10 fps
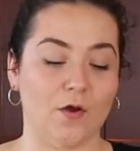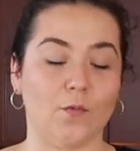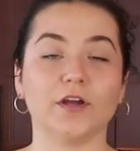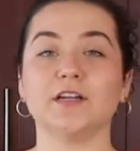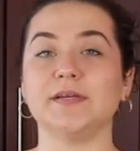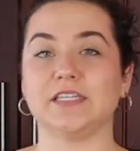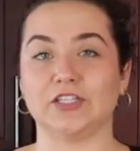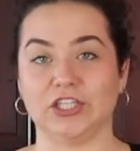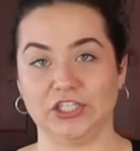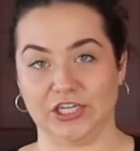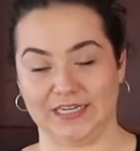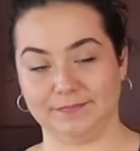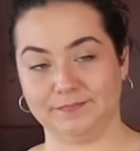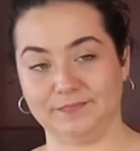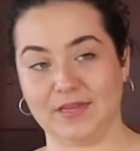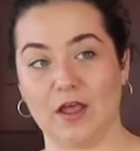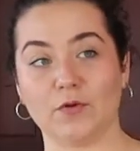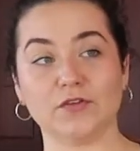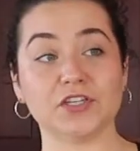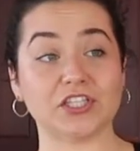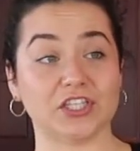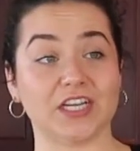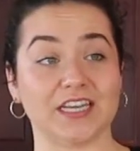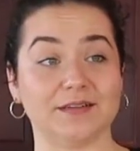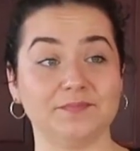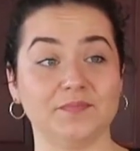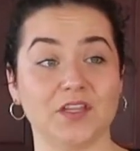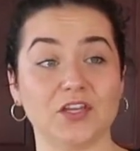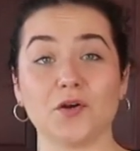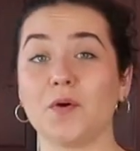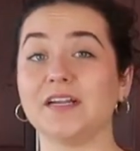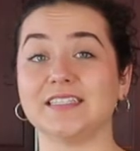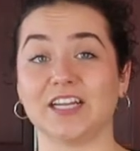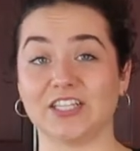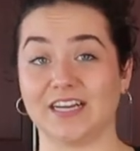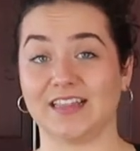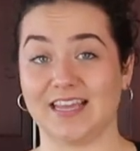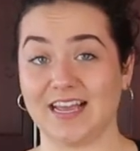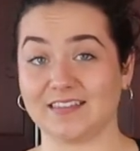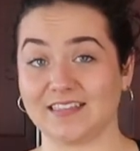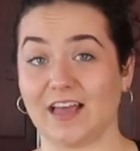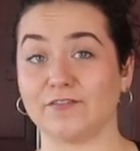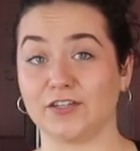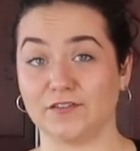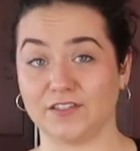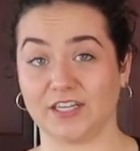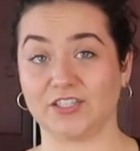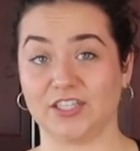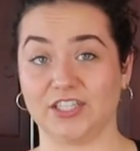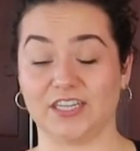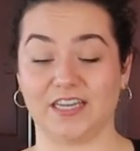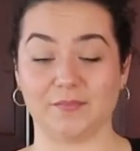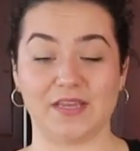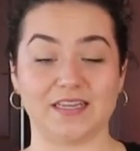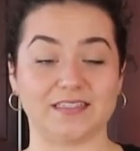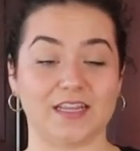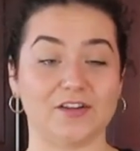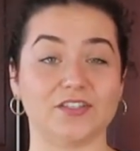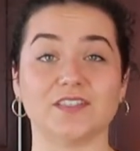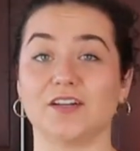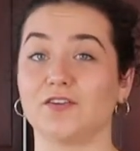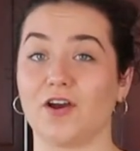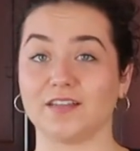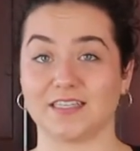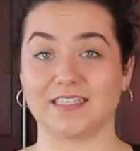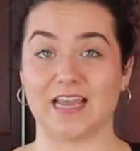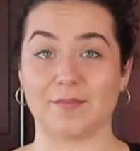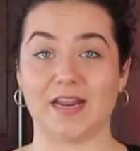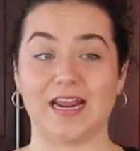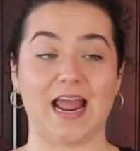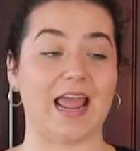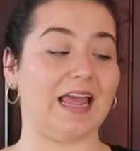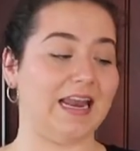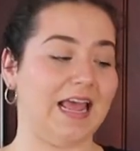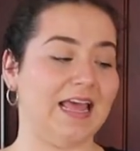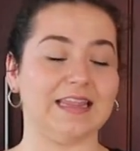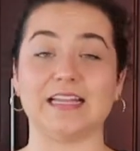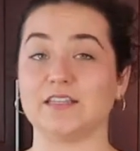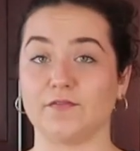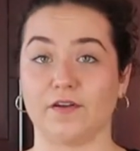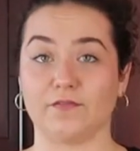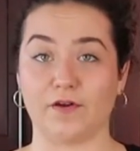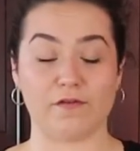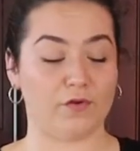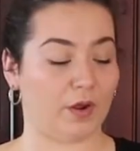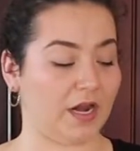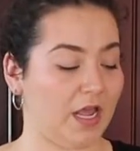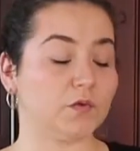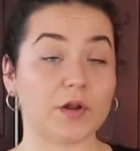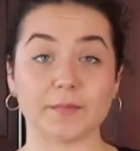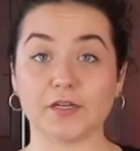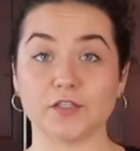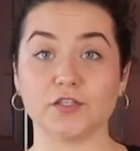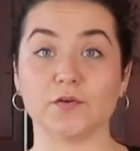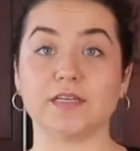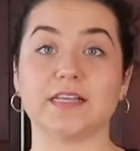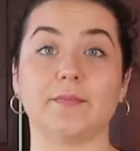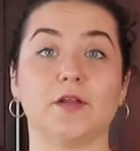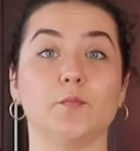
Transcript: we're gonna be touching chicken. And when you touch chicken, you don't want to touch anything else after you've touched the chicken, because then you're just going to cross-contaminate, and that's not fun for everyone. So what I'm going to do is I'm going